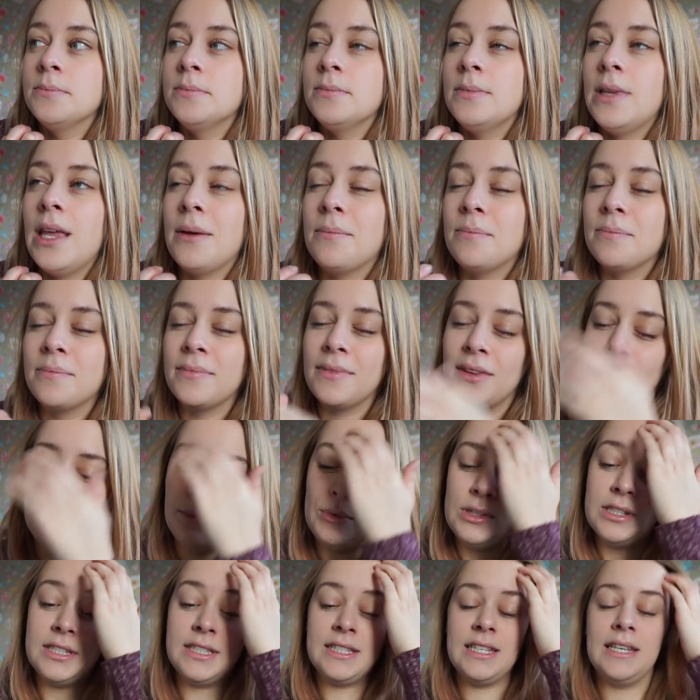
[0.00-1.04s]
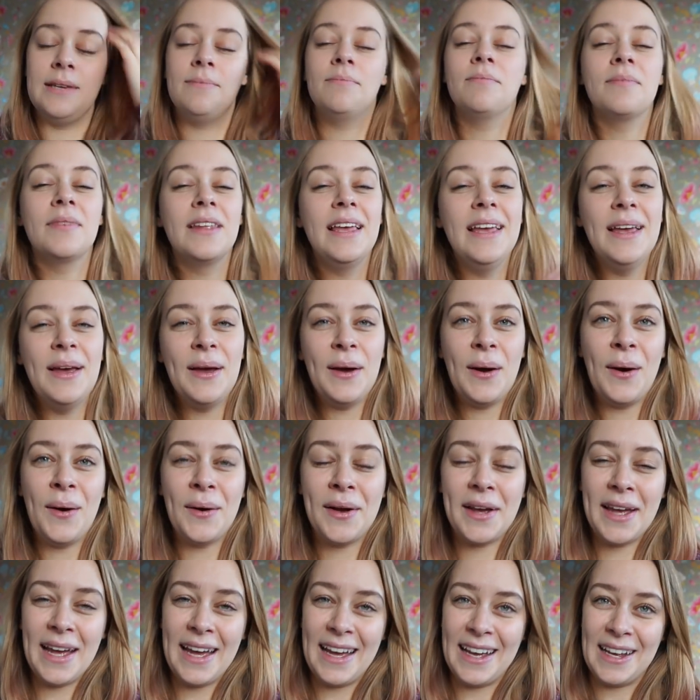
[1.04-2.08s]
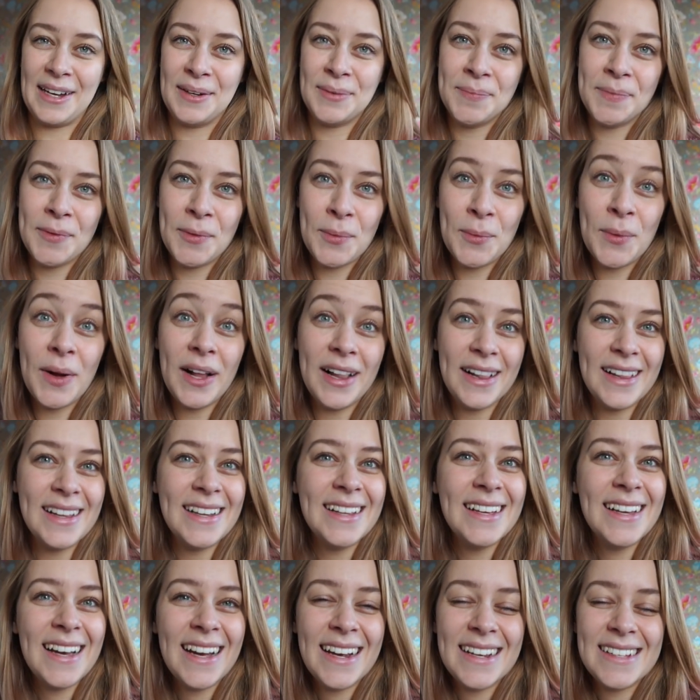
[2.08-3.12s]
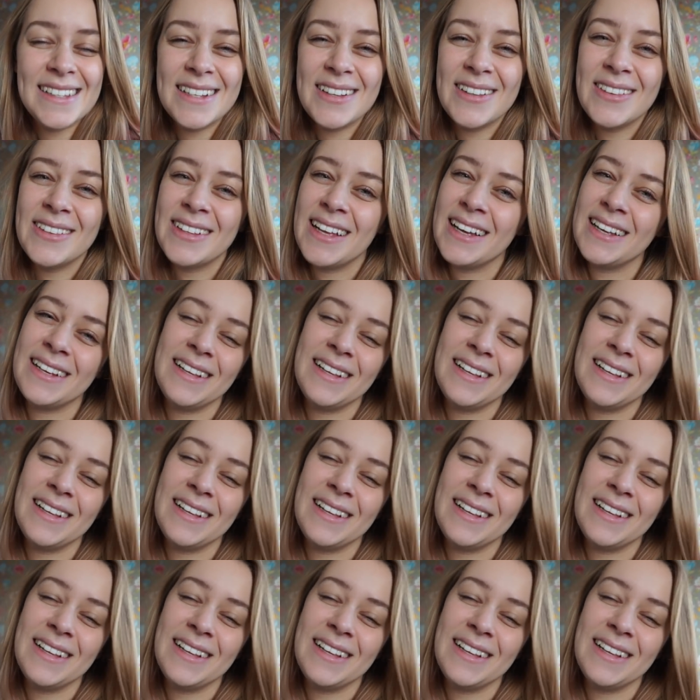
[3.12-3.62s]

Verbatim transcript: Yeah, we'll see. Okay, well, I still,